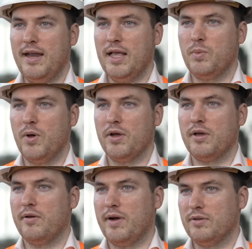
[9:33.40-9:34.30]
network
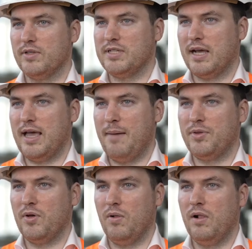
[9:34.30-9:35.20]
around the Czech
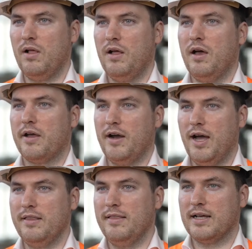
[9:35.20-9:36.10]
capital,
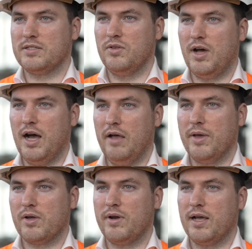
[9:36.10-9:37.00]
right next to the highway
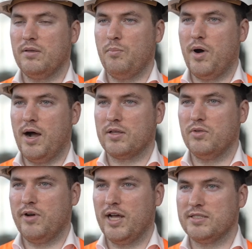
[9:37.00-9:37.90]
connecting Prague to
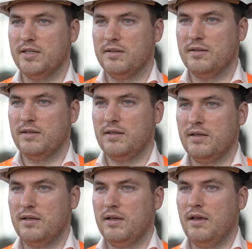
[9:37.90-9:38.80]
Dresden.
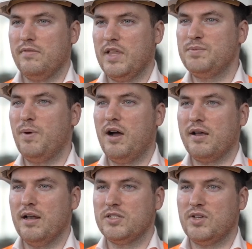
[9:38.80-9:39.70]
This park
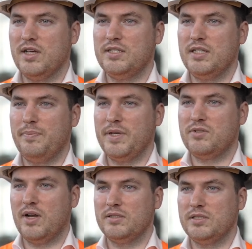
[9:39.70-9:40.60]
illustrates CTP's
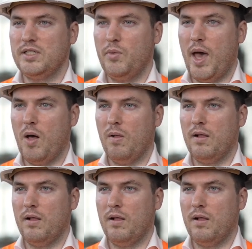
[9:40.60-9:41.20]
strategy well,